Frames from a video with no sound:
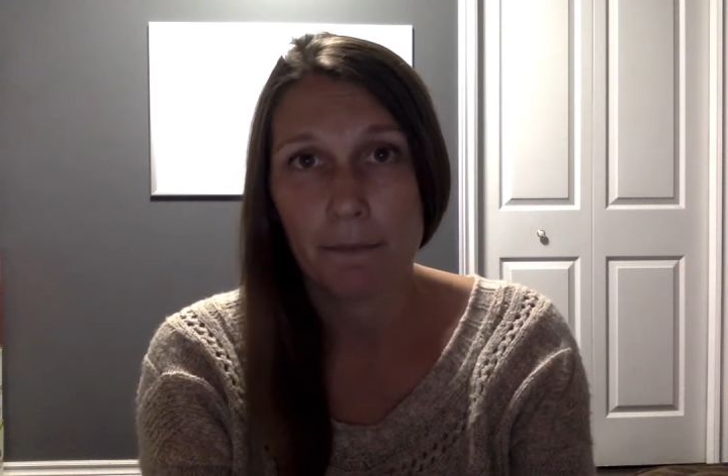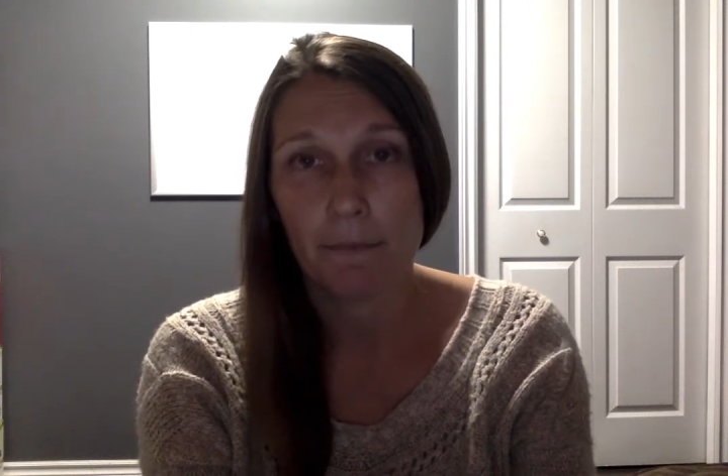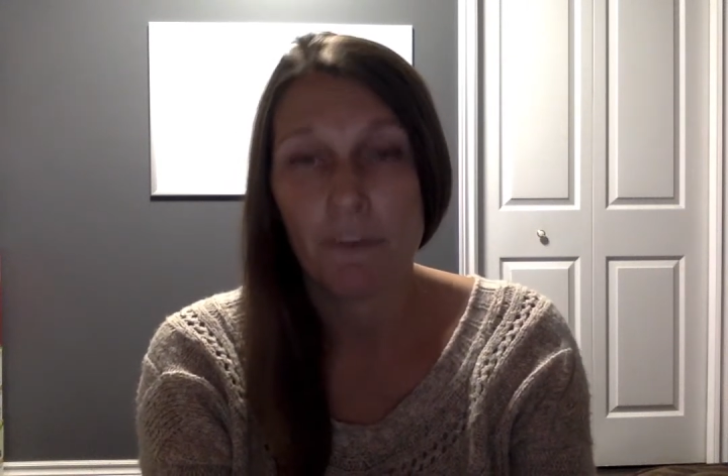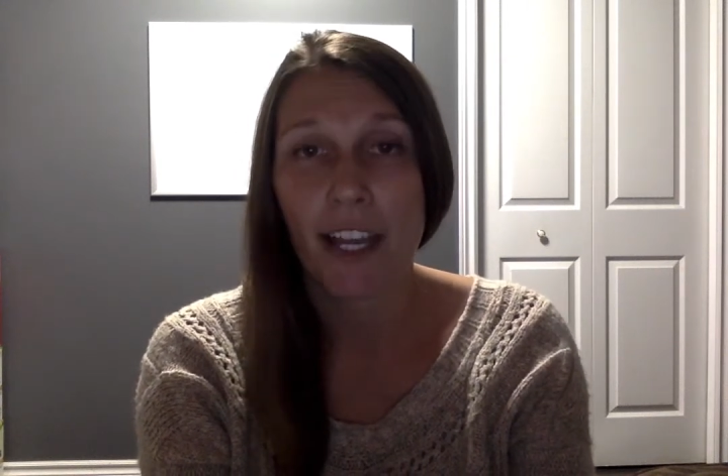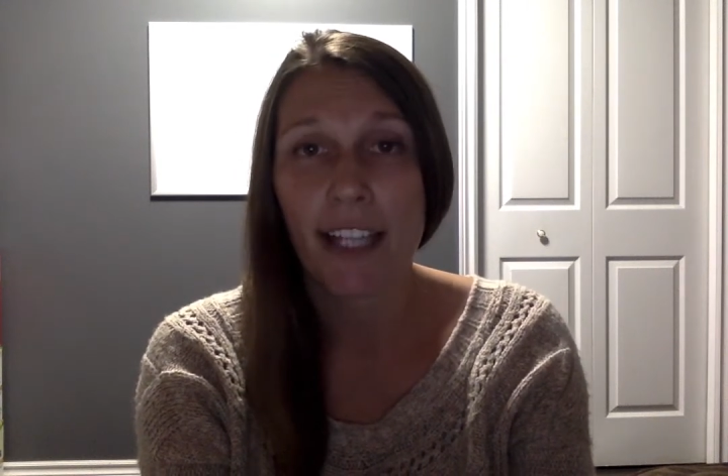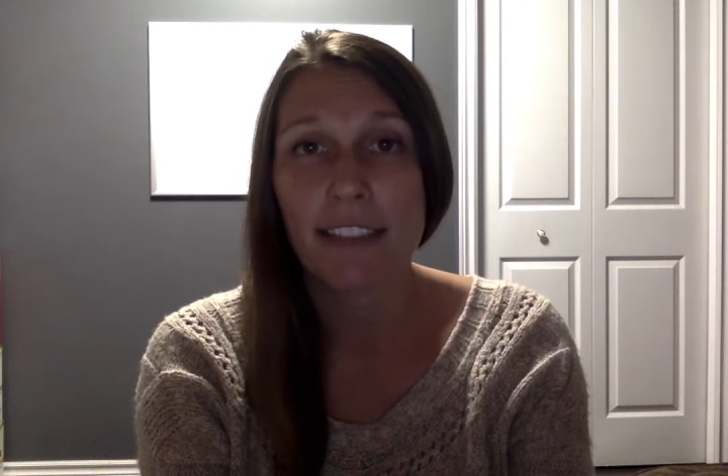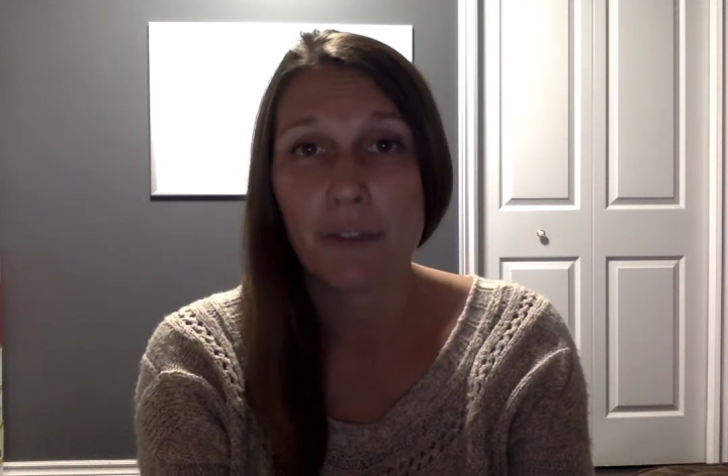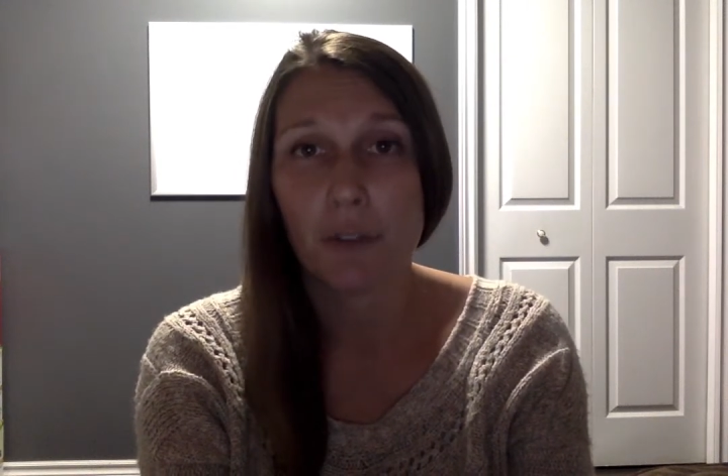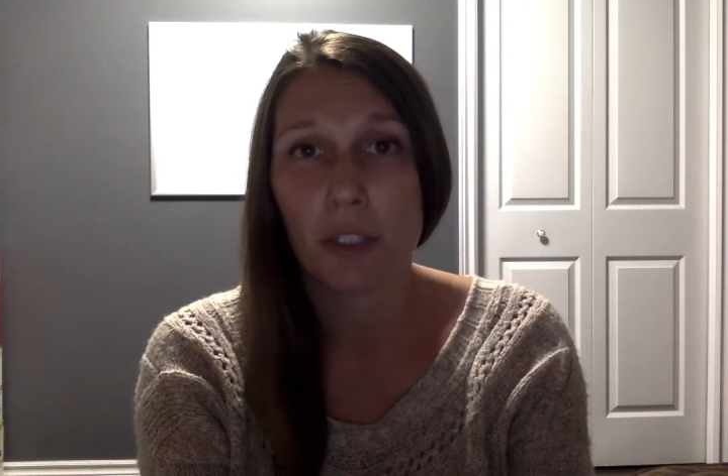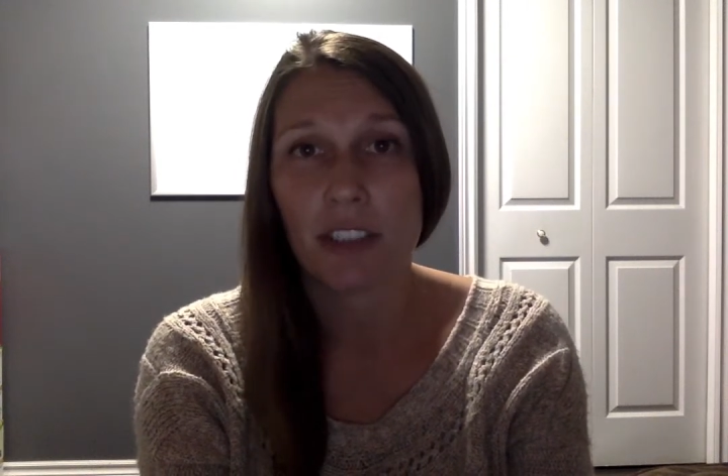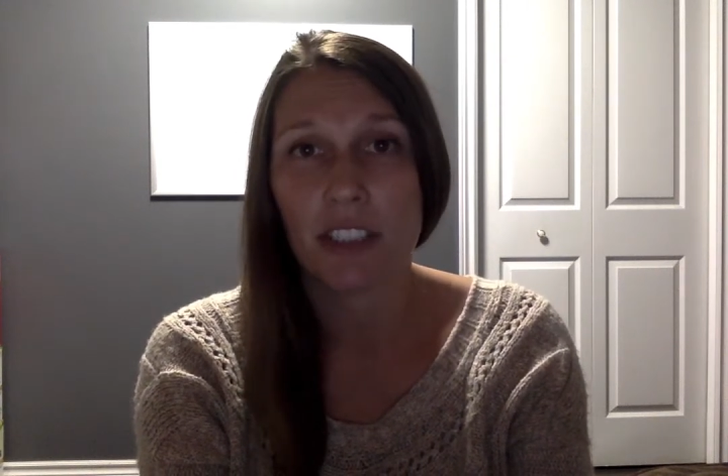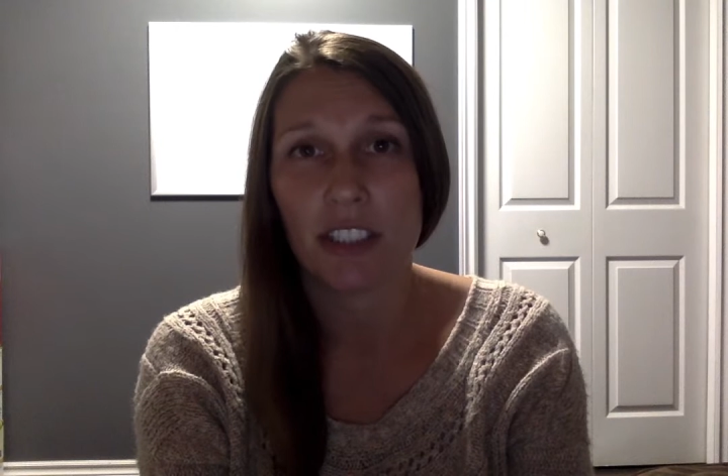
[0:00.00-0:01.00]
Fast
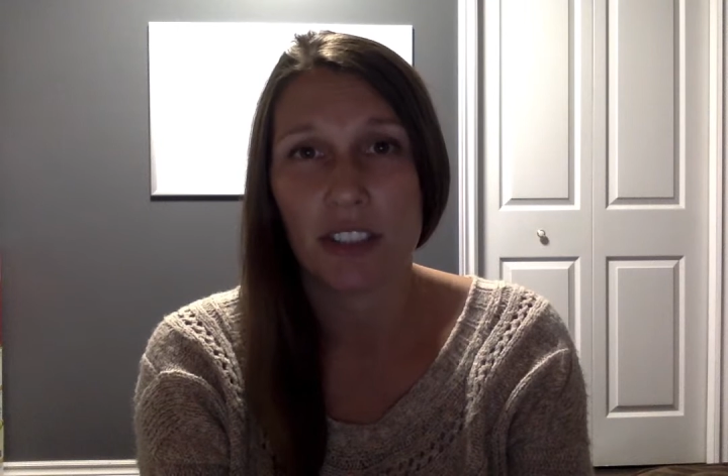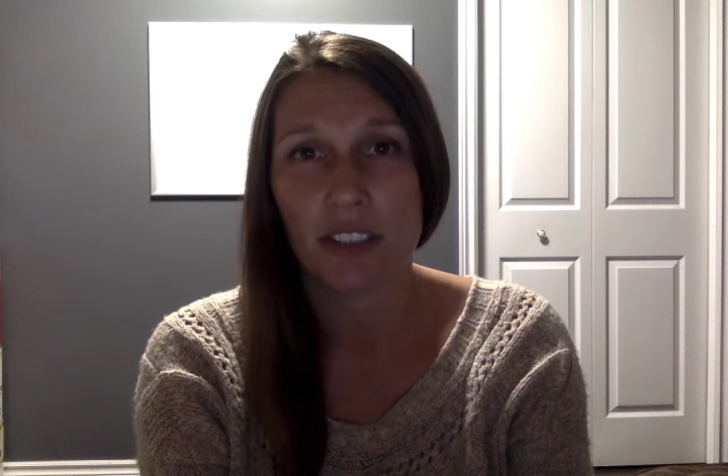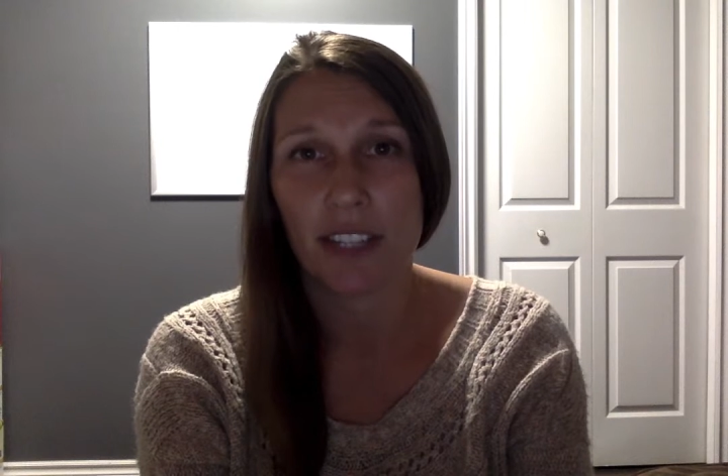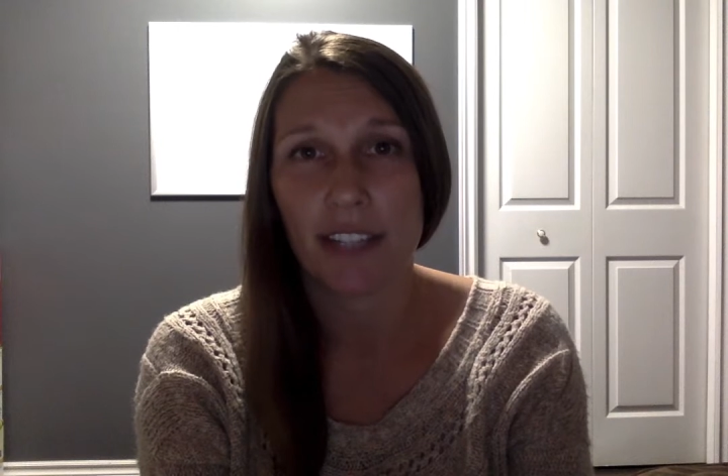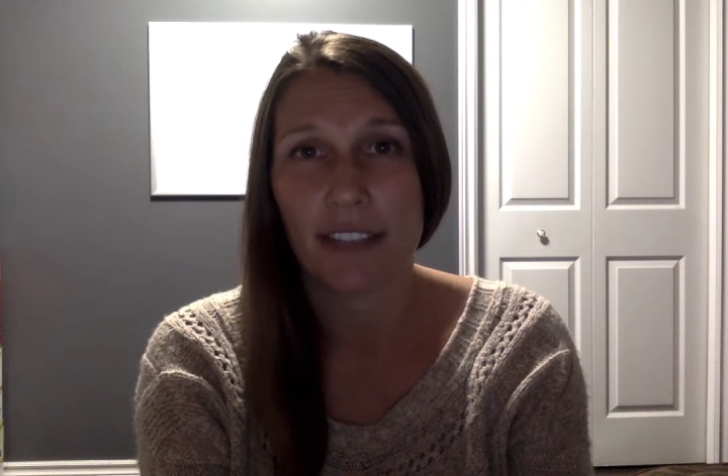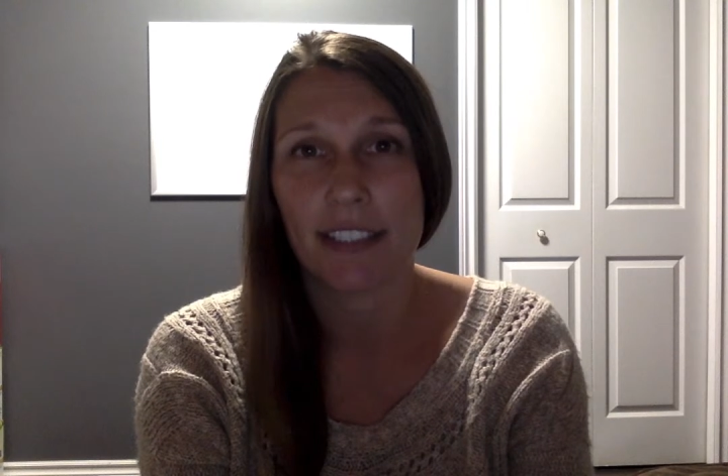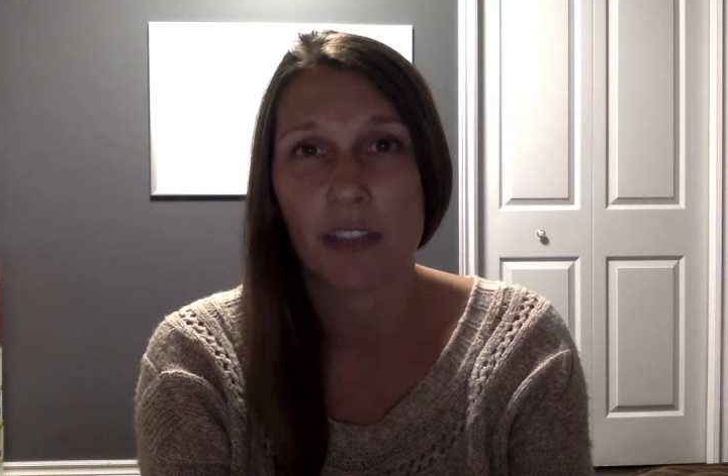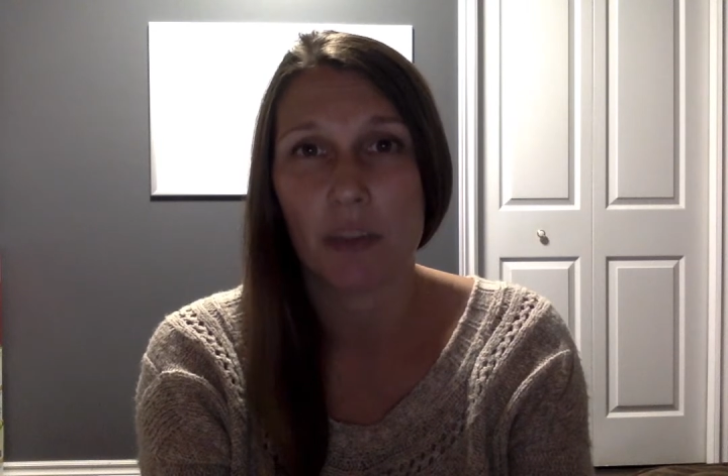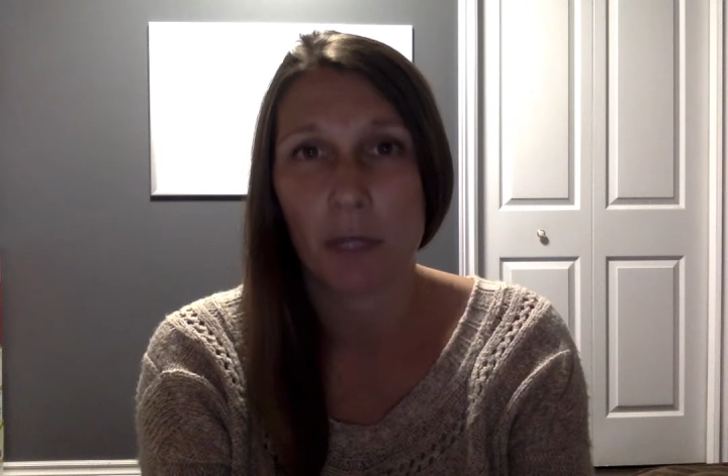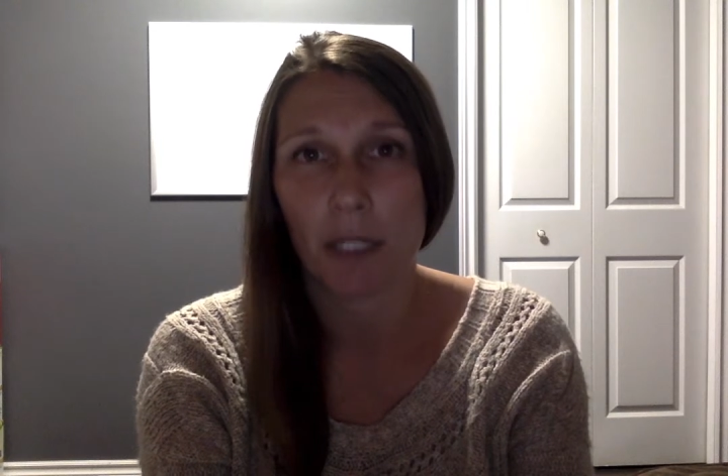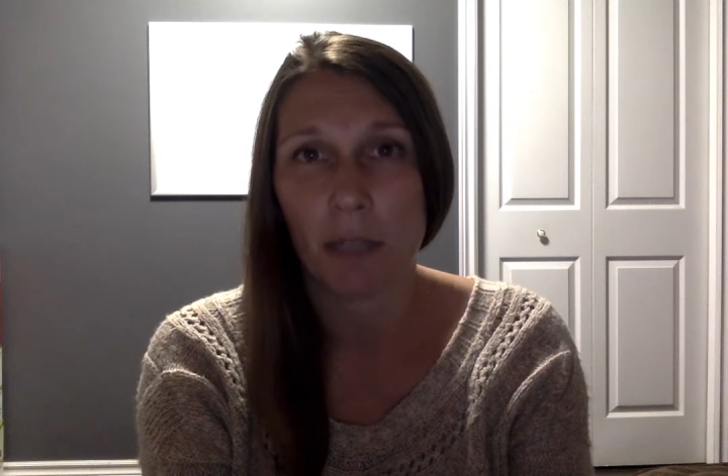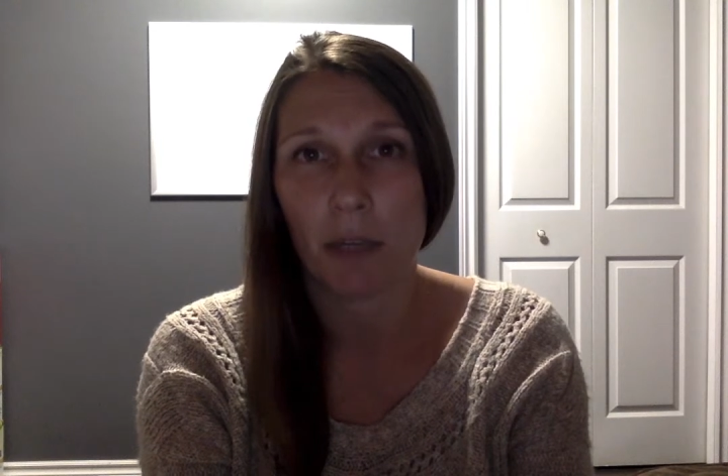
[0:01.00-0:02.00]
forward to
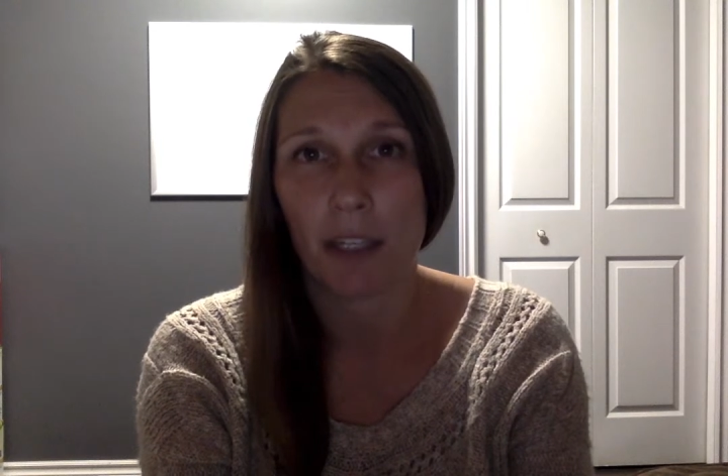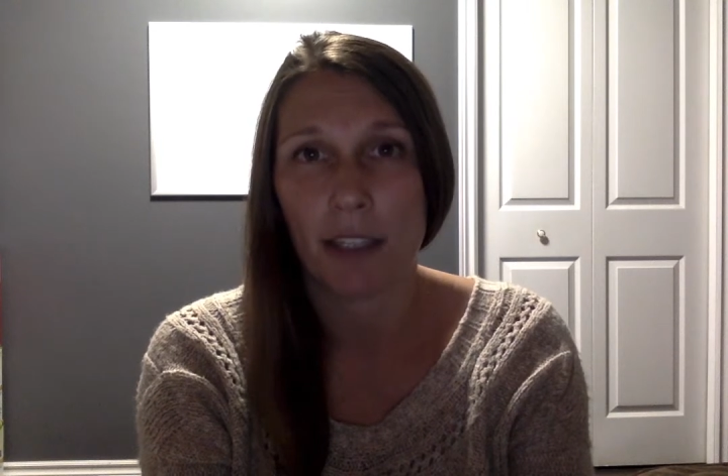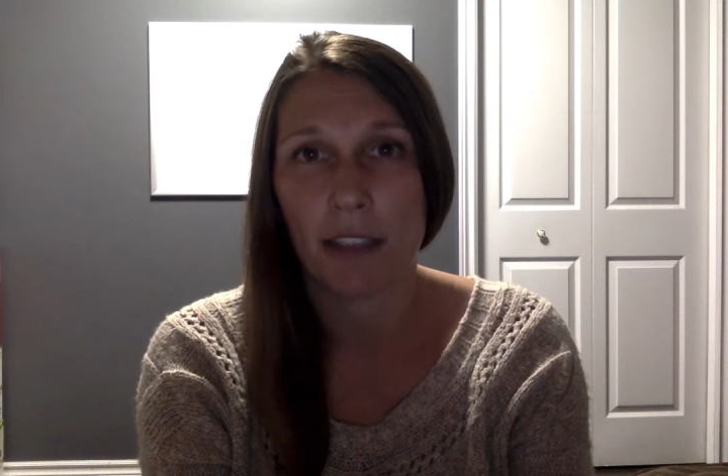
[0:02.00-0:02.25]
2021,